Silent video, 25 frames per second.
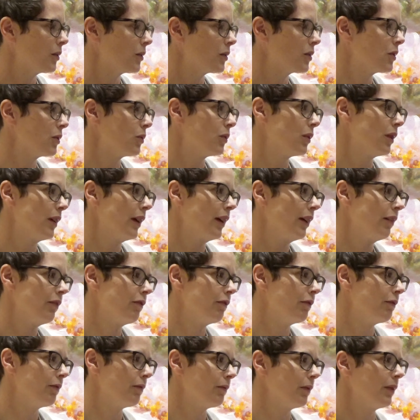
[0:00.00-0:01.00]
So if
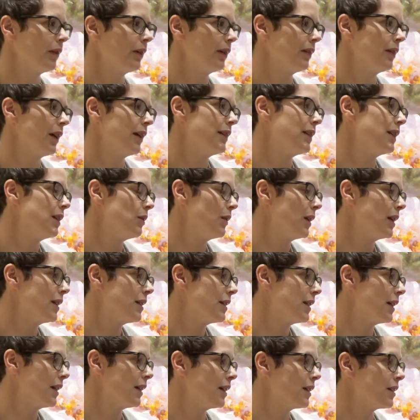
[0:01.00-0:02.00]
a DUS
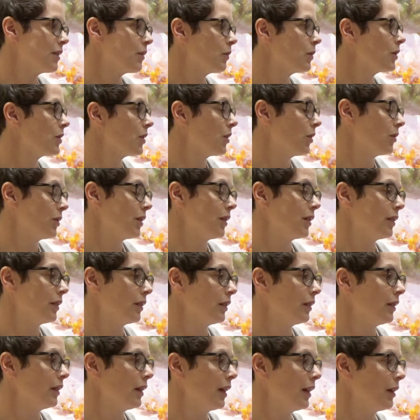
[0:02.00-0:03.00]
test was all
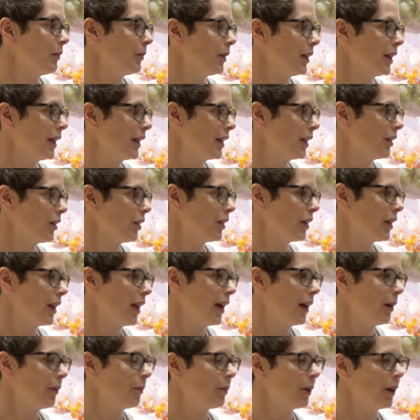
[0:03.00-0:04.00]
done in a molecular
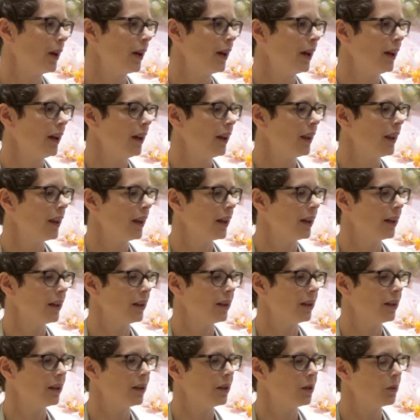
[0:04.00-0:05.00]
lab,
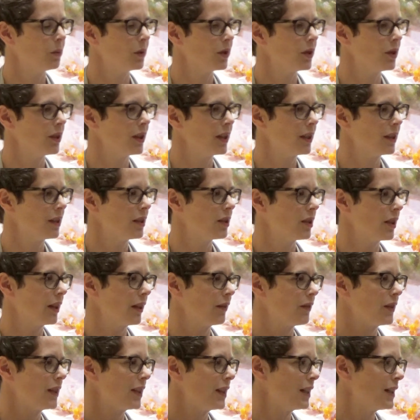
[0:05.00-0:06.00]
then you would need to
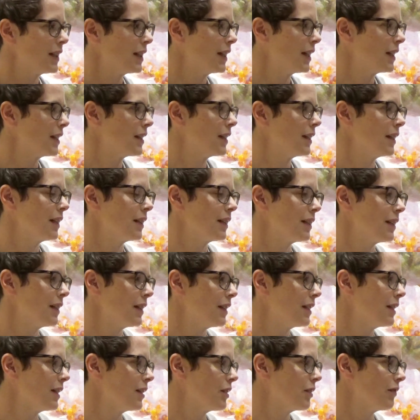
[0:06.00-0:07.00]
have seed testing and seed
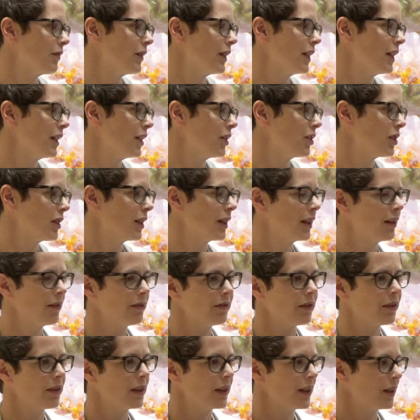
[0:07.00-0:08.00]
certification, and
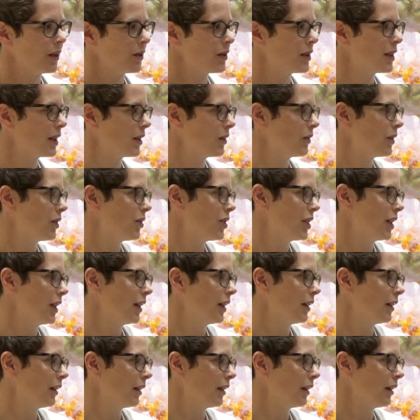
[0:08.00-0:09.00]
everything else down the
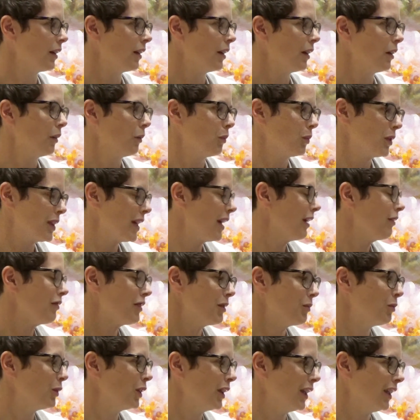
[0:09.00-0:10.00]
chain would have to
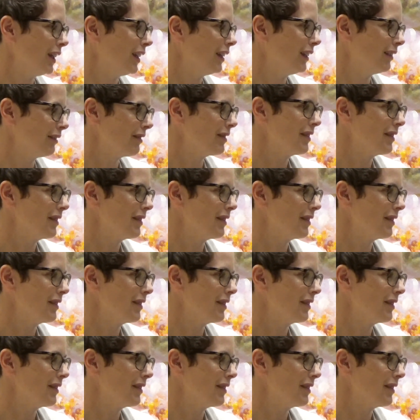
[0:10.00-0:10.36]
be